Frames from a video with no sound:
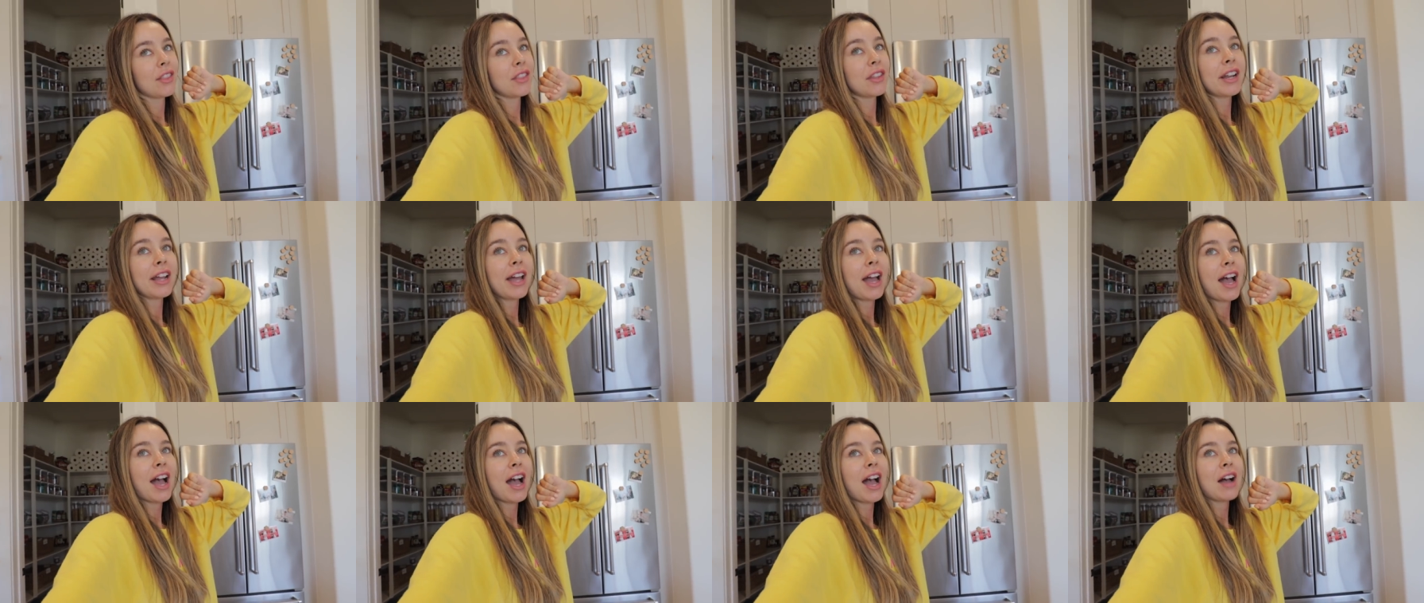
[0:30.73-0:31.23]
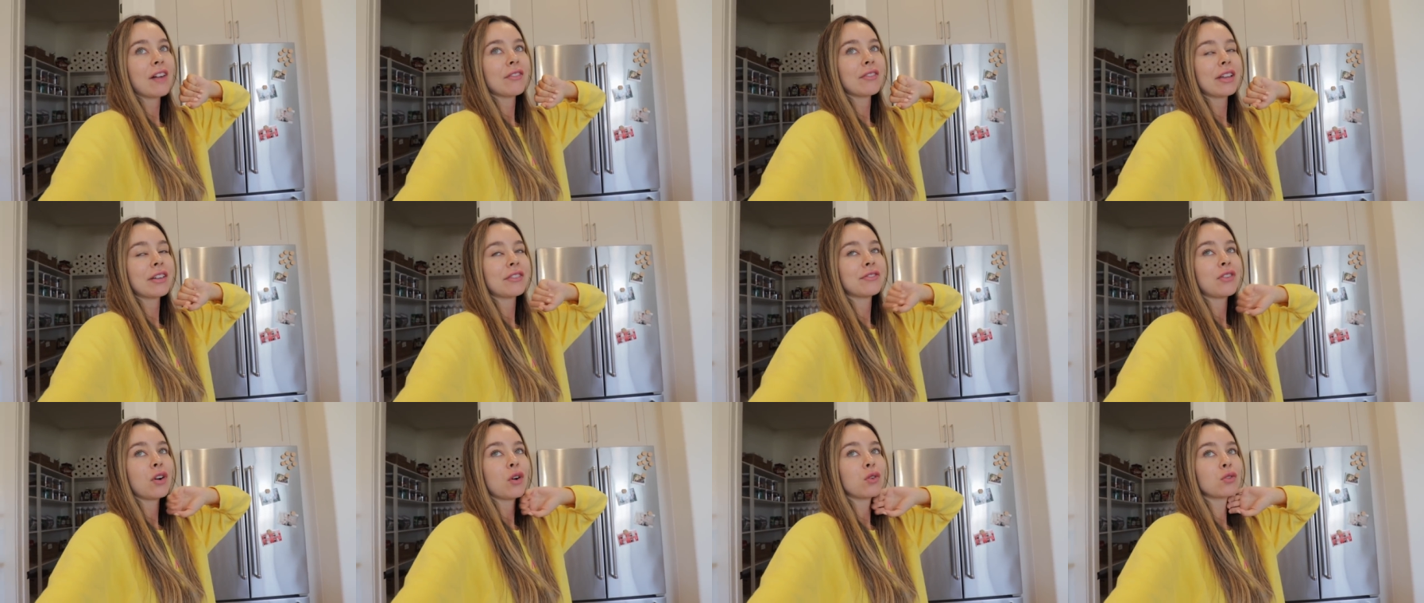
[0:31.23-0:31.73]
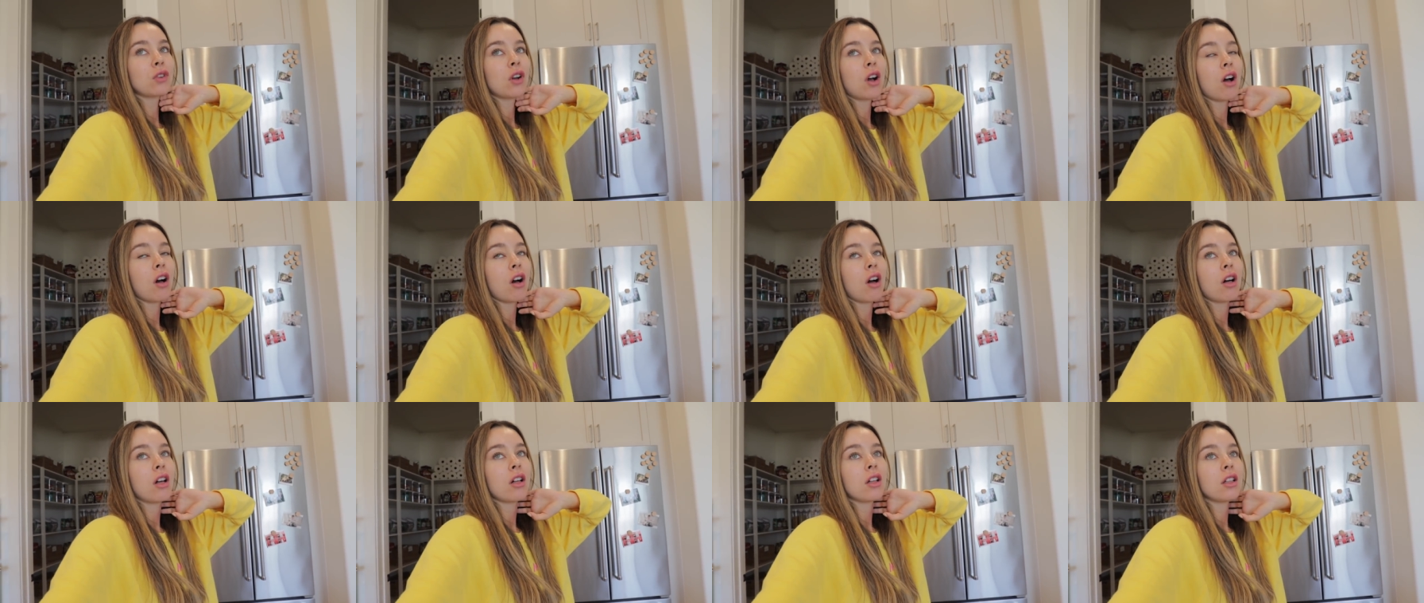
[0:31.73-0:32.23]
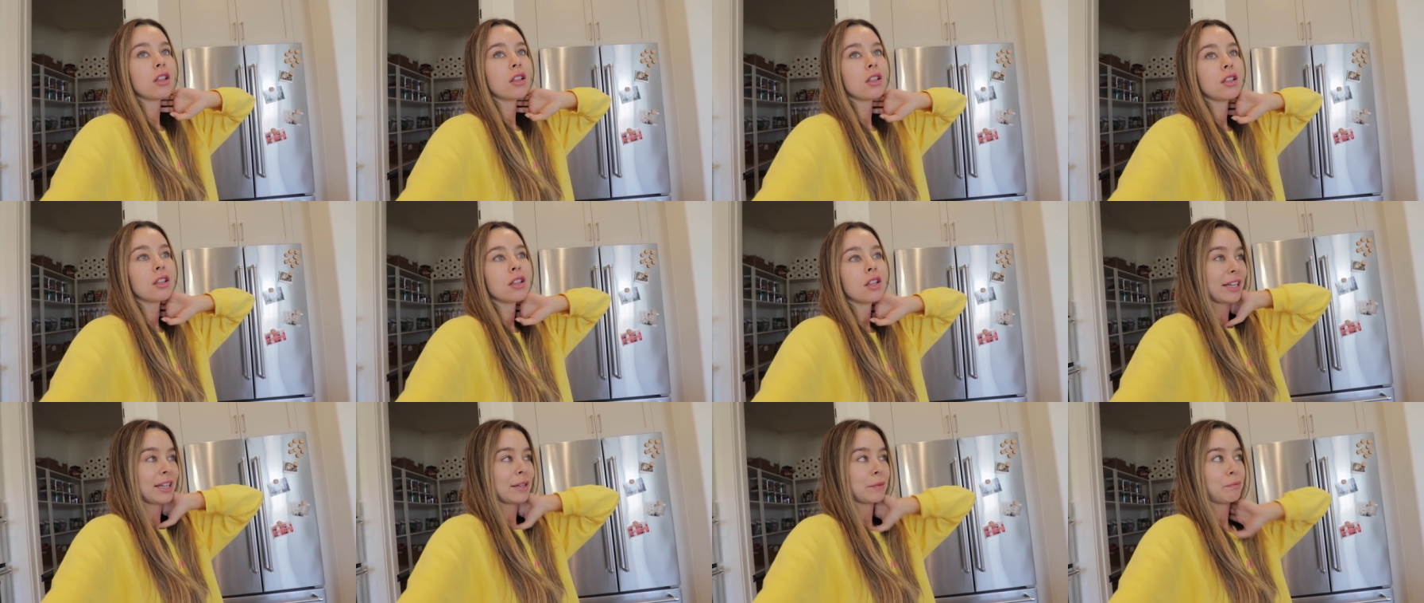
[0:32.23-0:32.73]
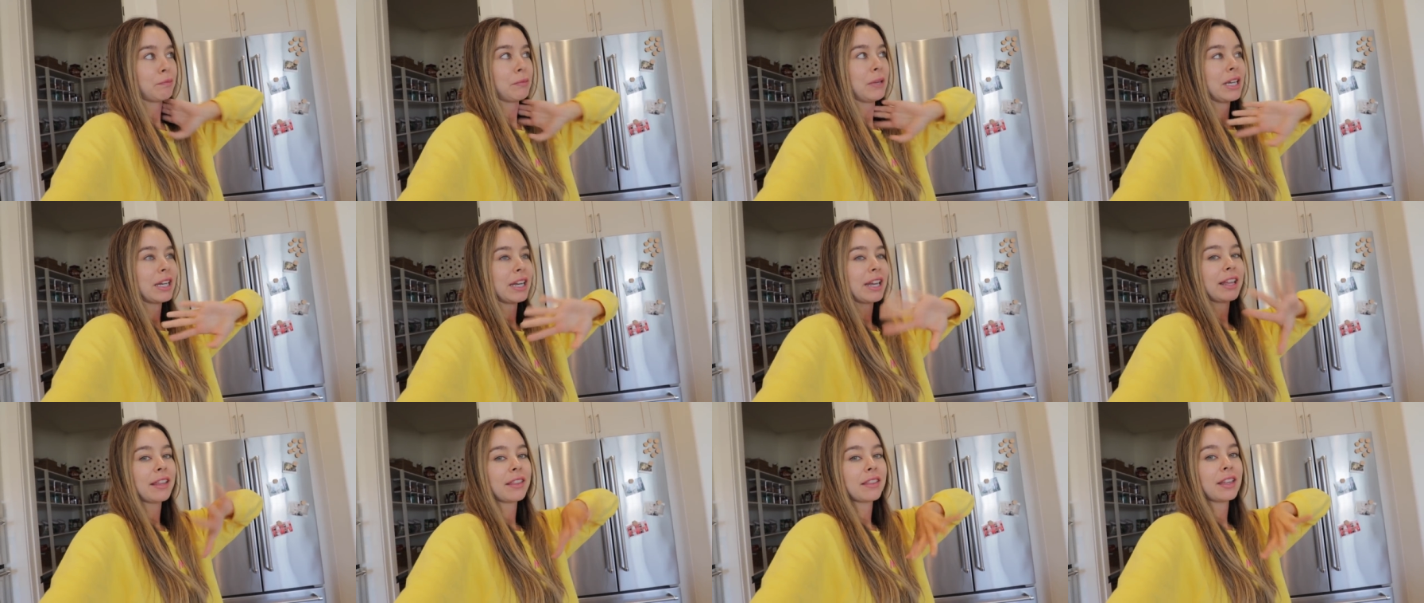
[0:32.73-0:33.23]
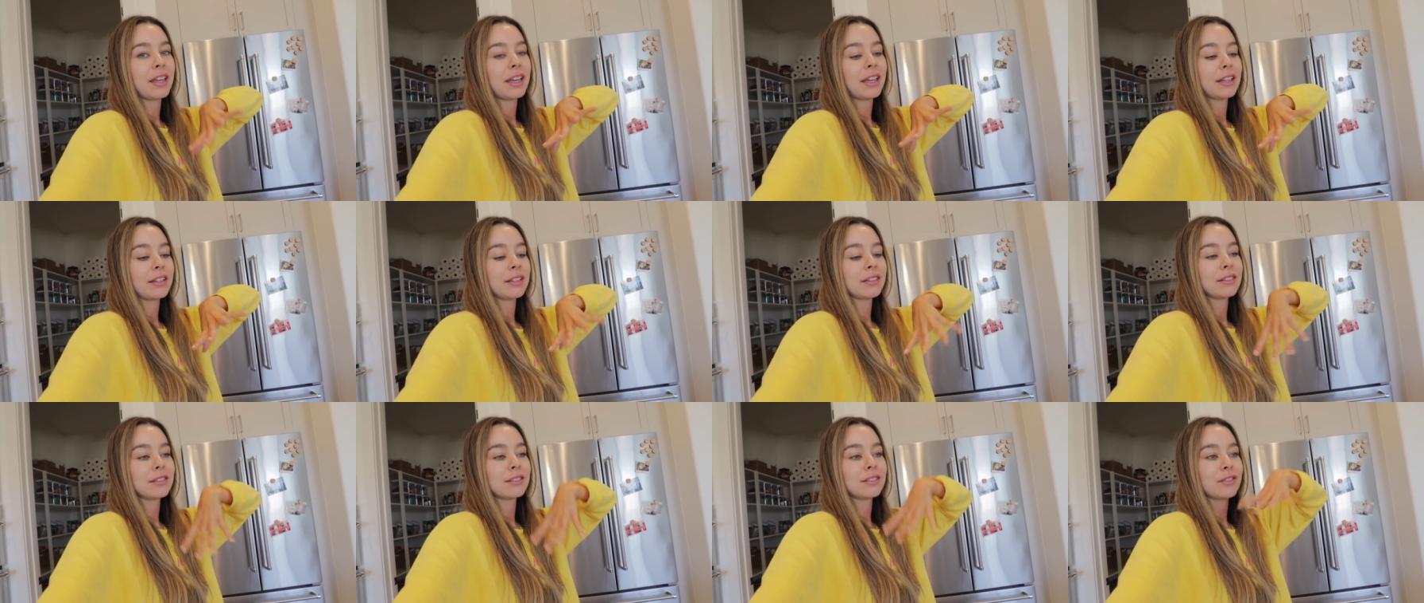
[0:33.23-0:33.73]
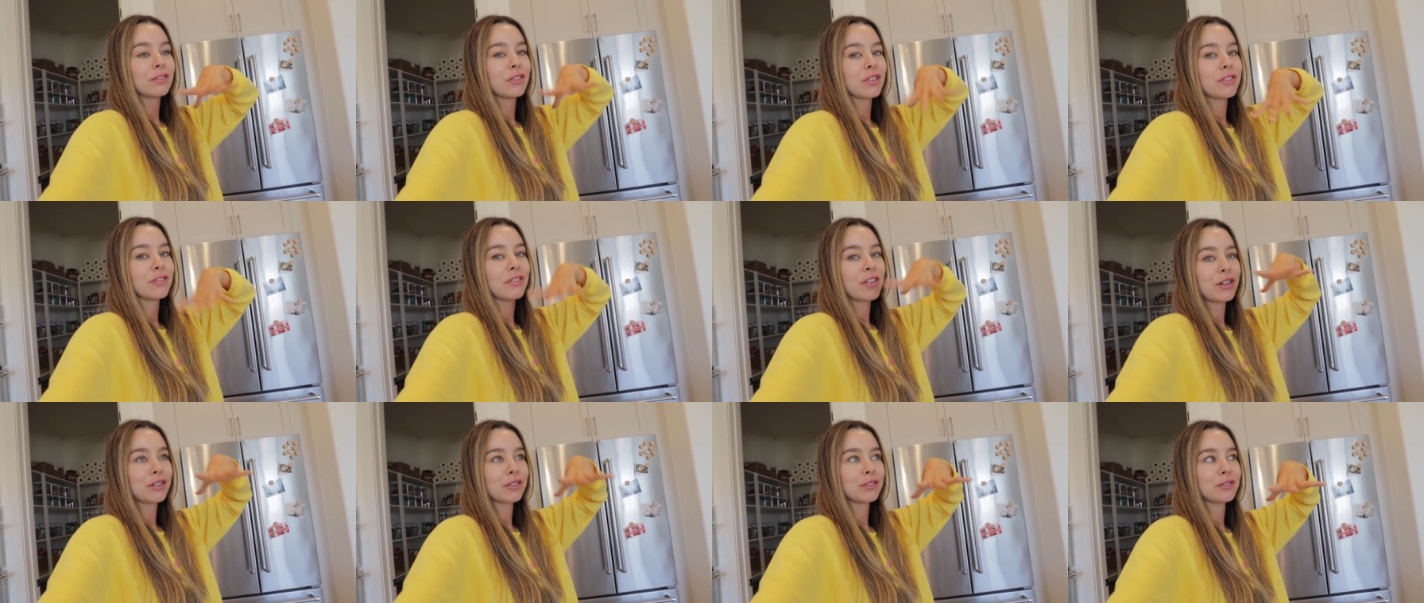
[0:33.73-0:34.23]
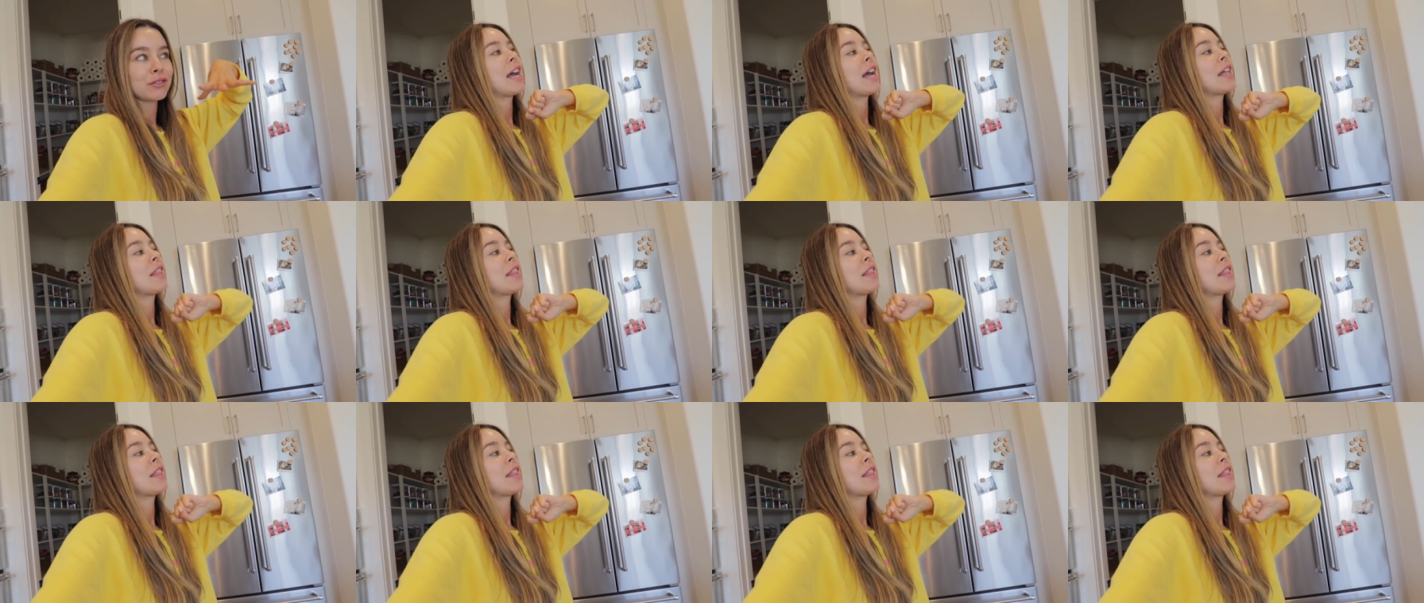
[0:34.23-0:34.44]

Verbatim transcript: And then I have a phone call, like meeting thing over the phone.